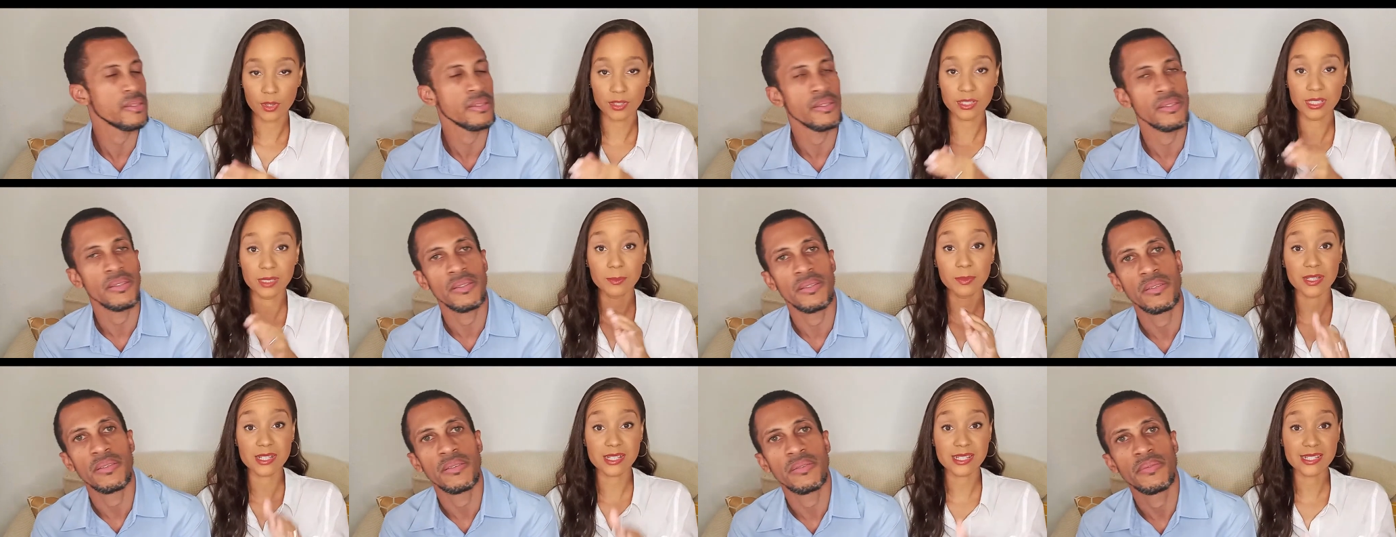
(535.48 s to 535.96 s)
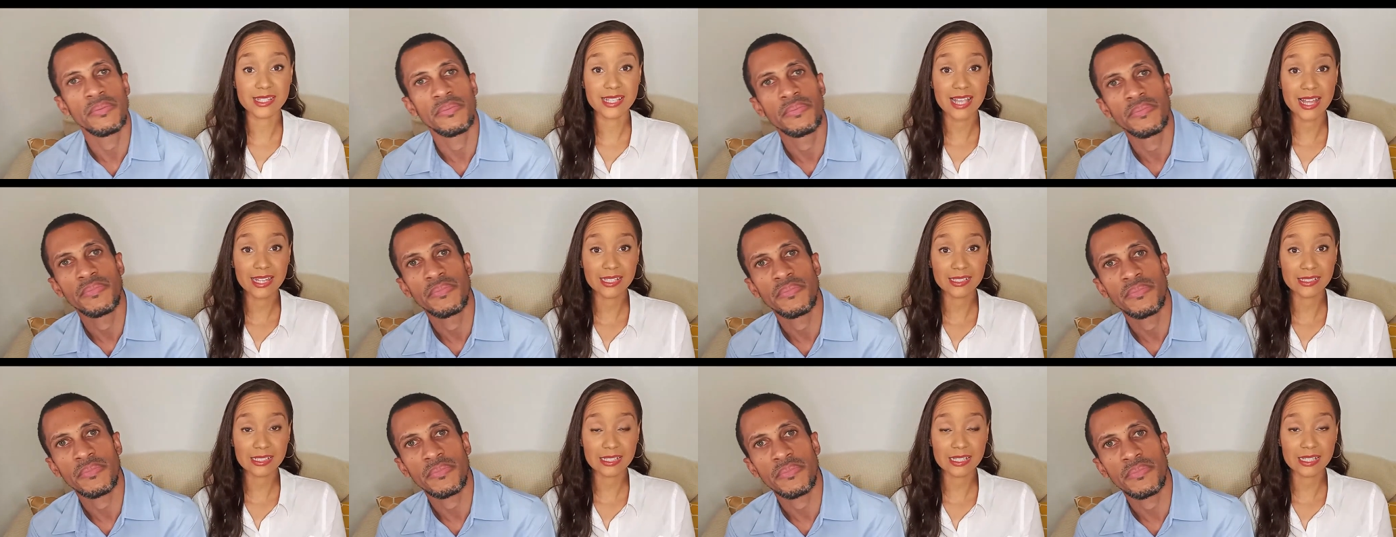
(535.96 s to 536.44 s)
Speaker 1: the
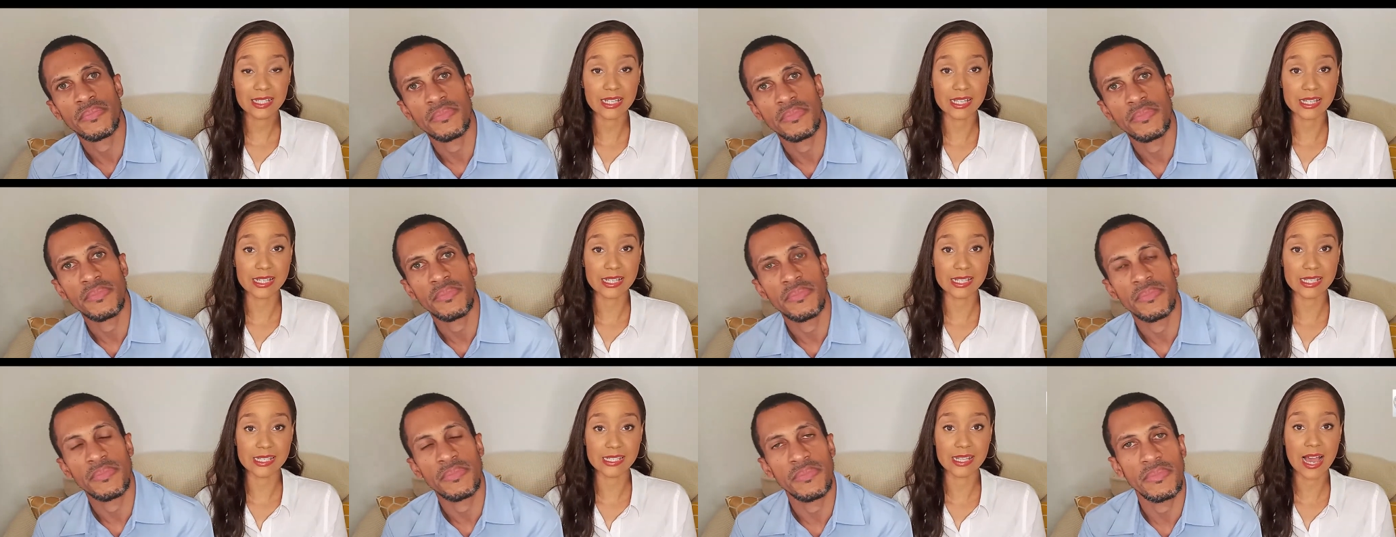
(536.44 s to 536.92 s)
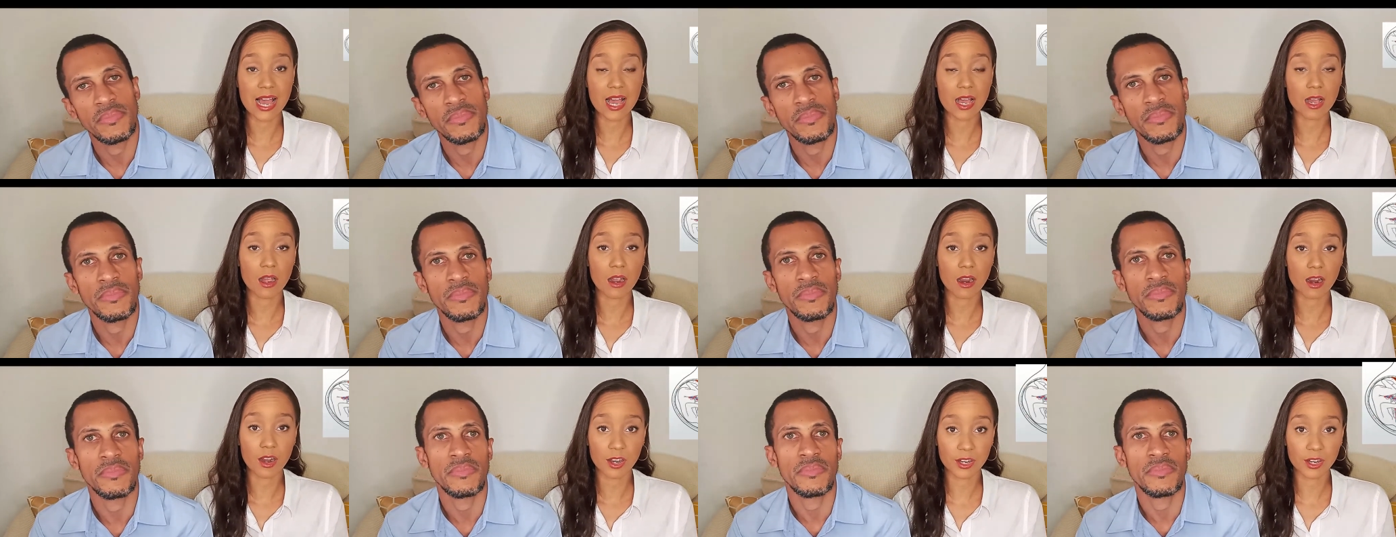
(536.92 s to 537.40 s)
placenta is that
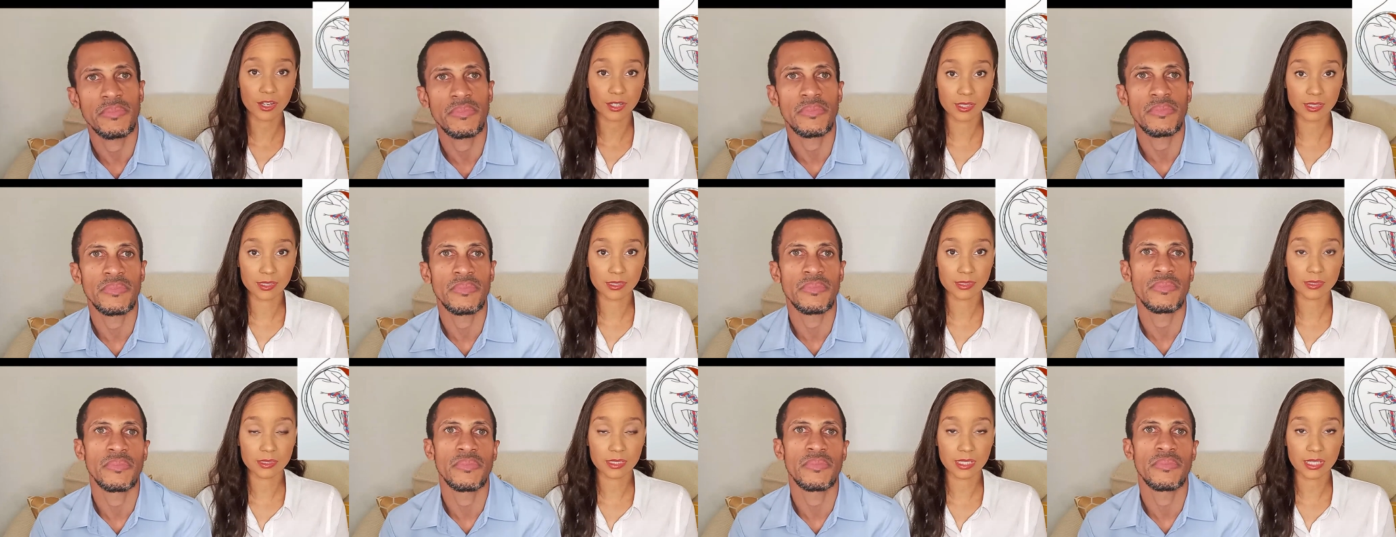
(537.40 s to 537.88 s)
organ